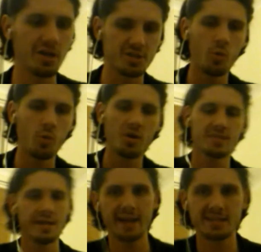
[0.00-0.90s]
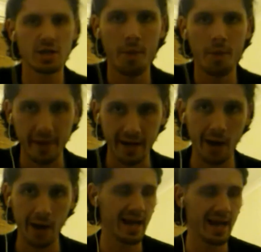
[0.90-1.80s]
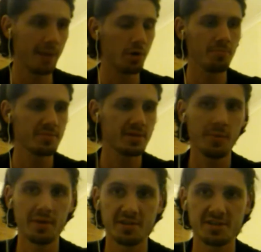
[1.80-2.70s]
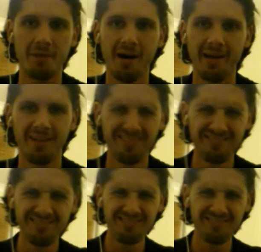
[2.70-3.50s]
So what's the next topic? Our teleprompter with his smile.